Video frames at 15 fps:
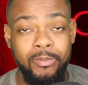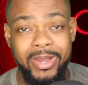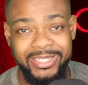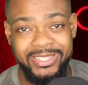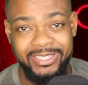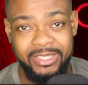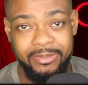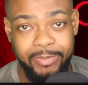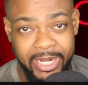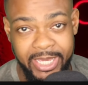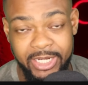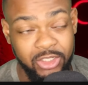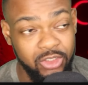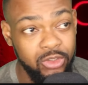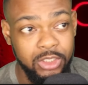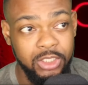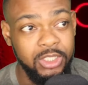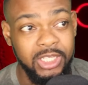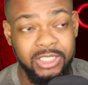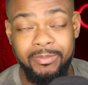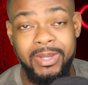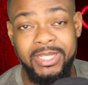total matches he played.
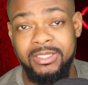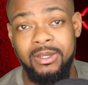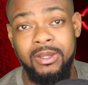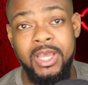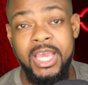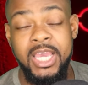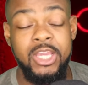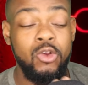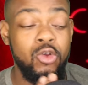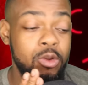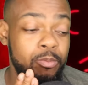It doesn't matter.